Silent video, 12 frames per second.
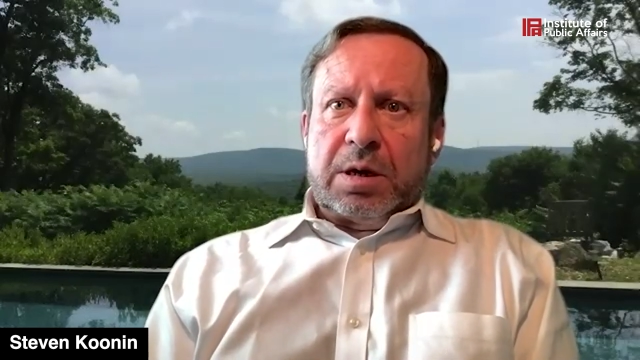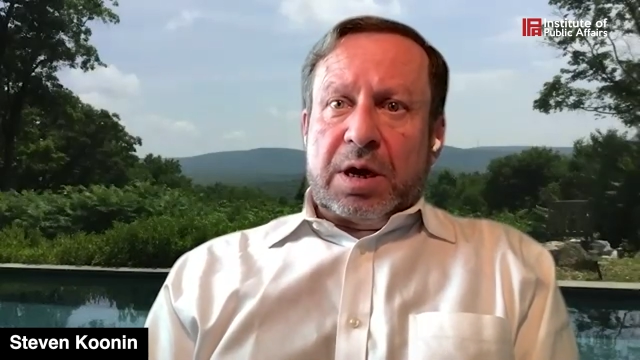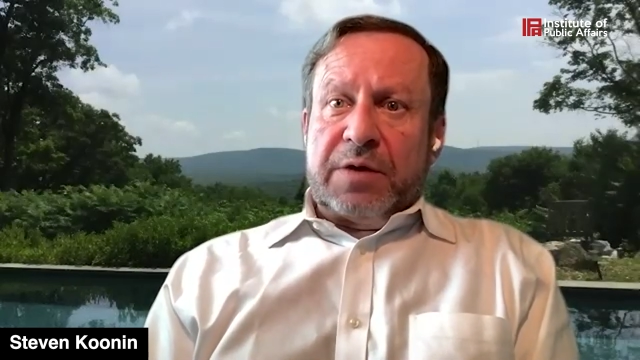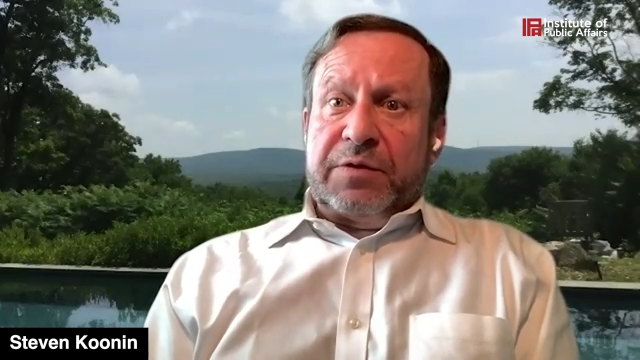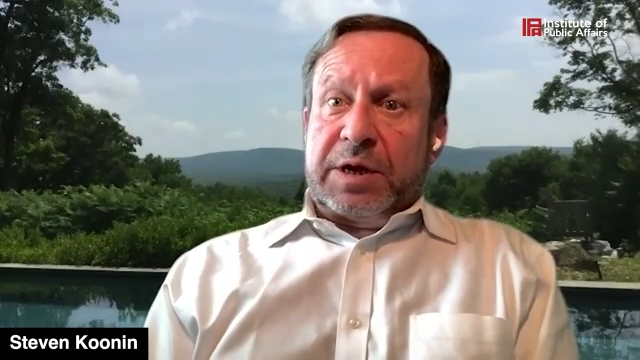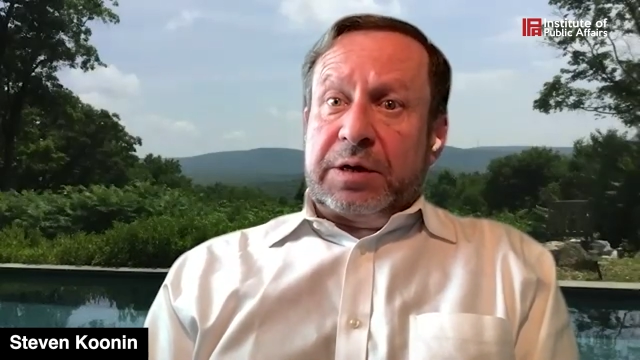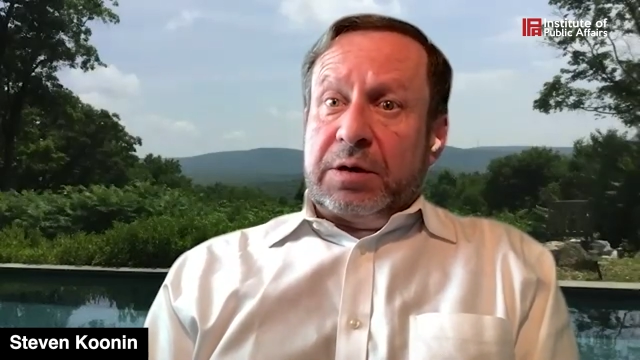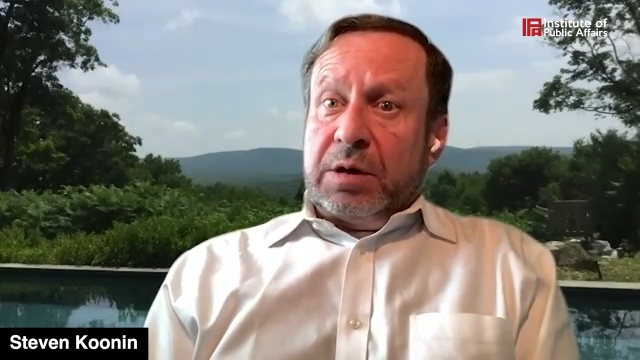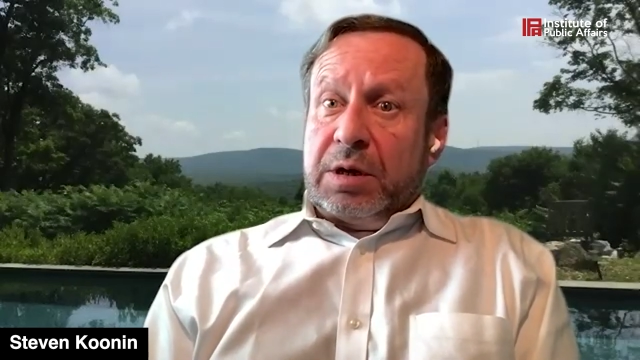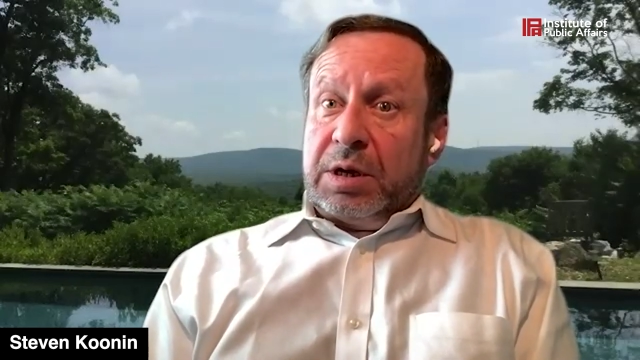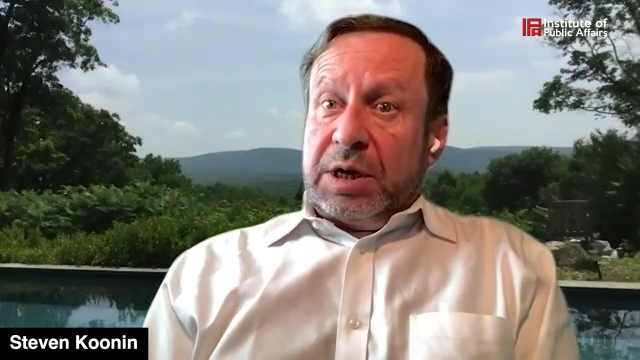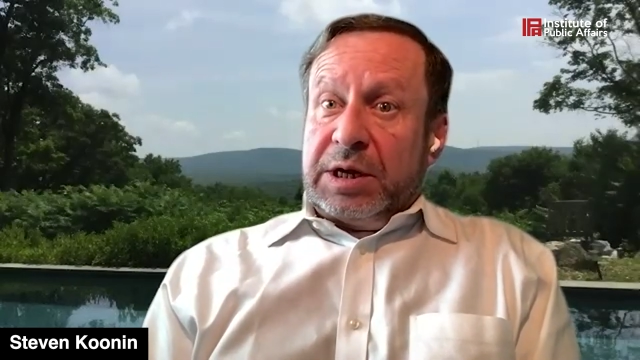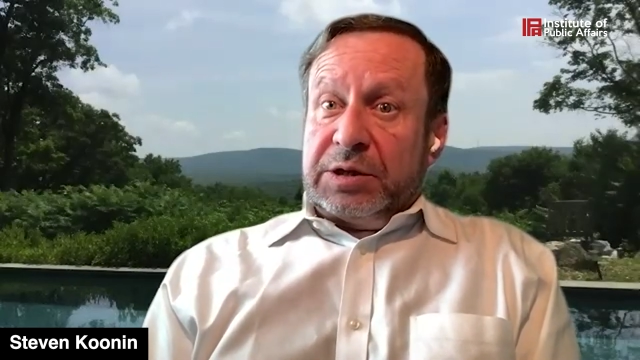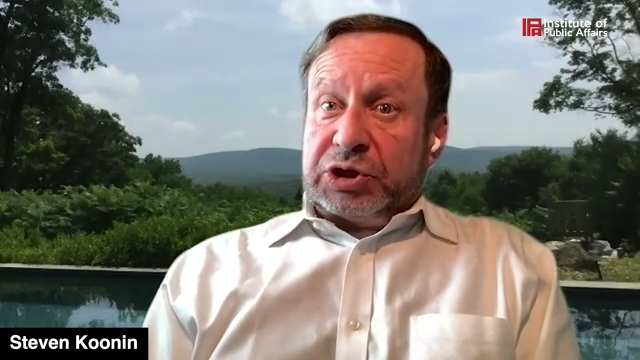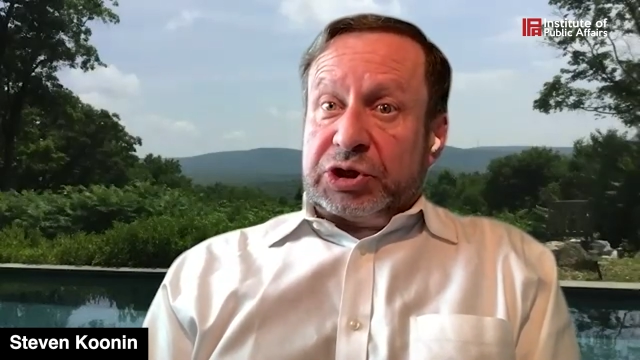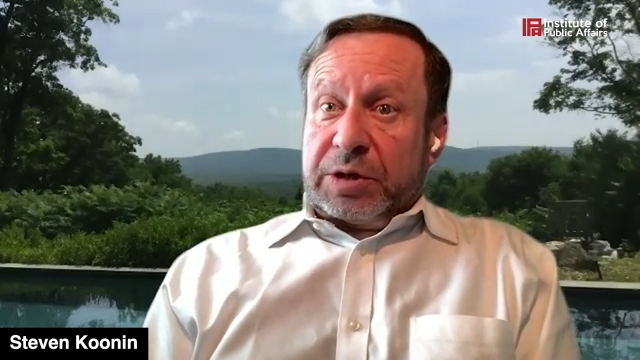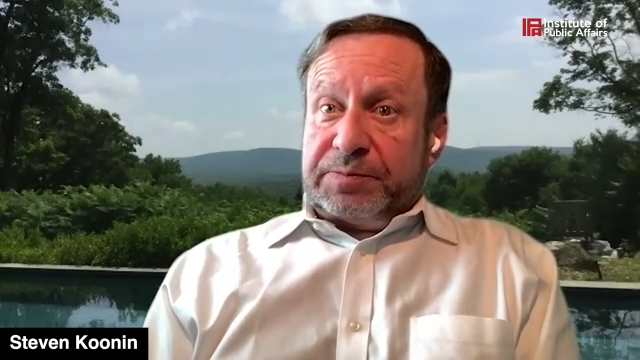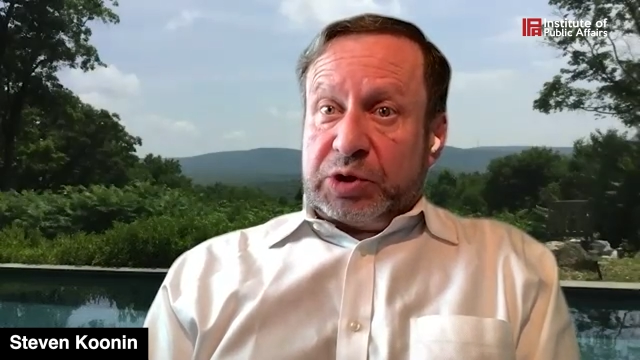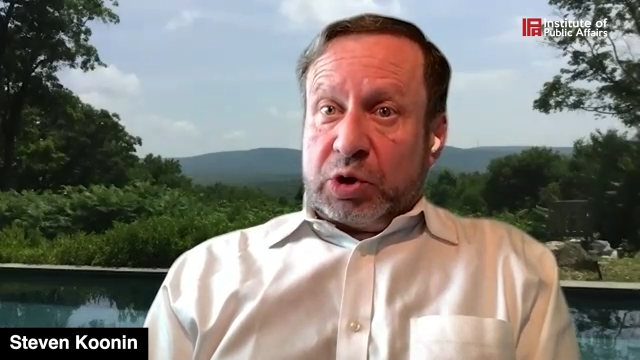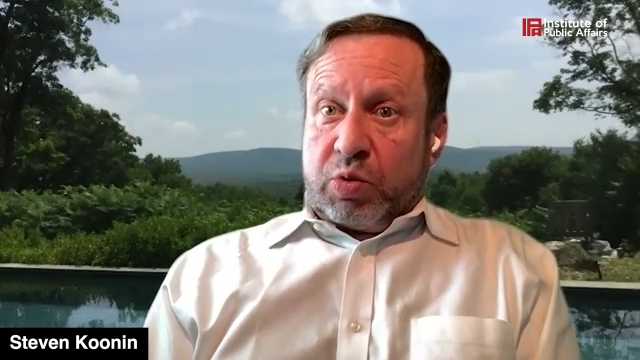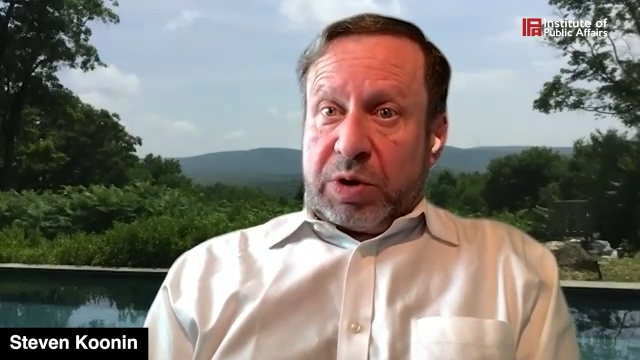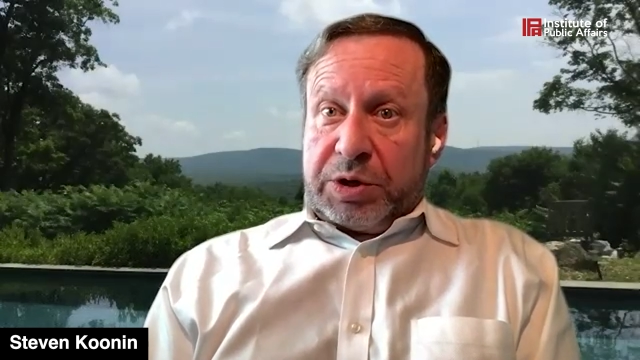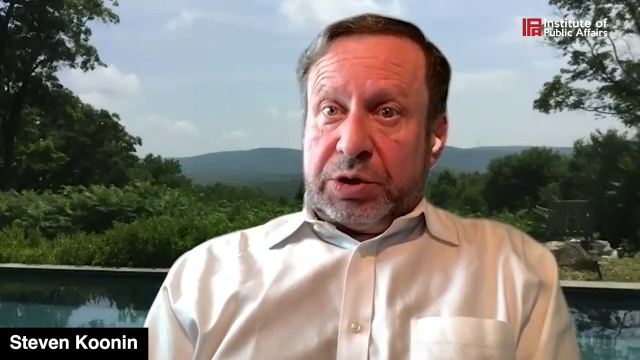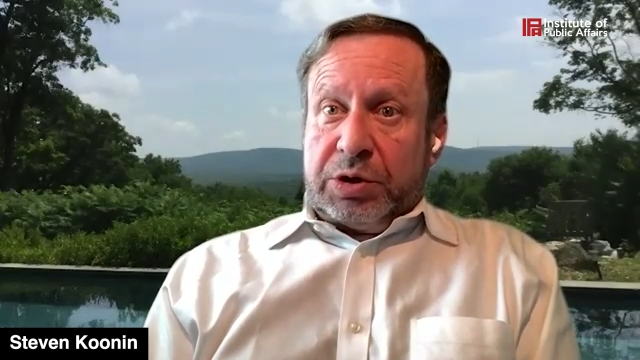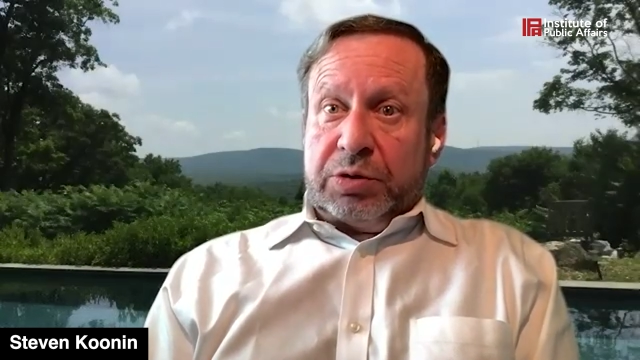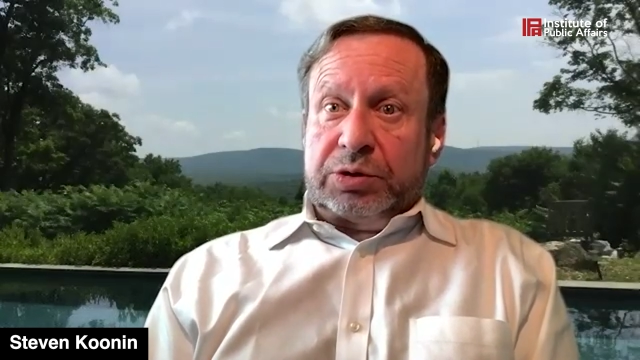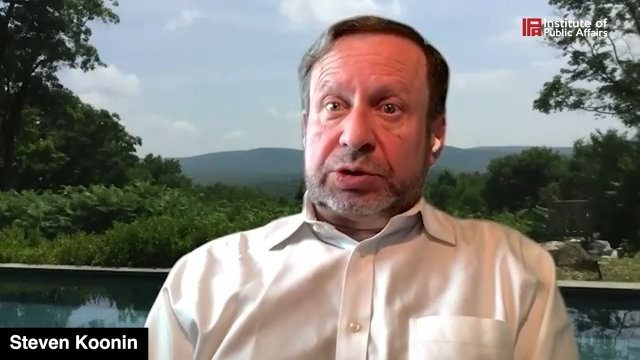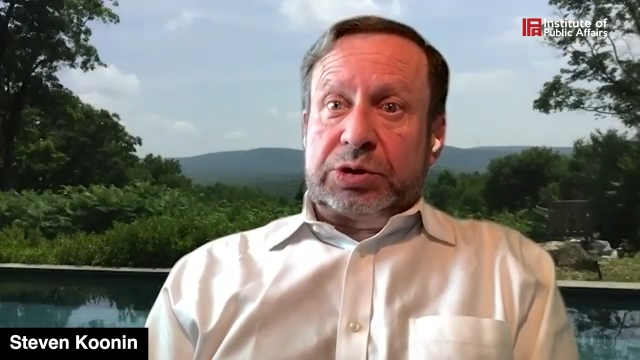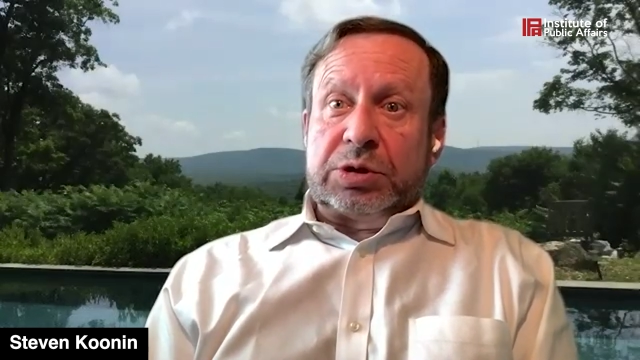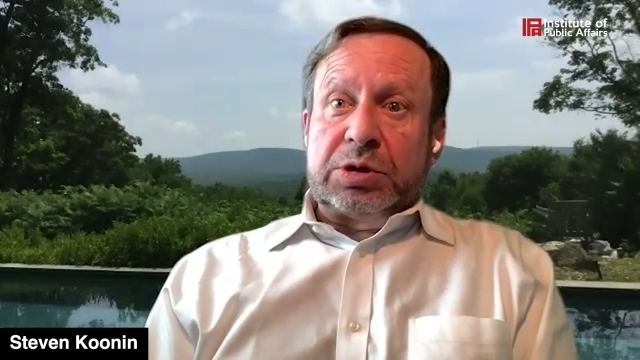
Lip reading: And then in the subsequent years,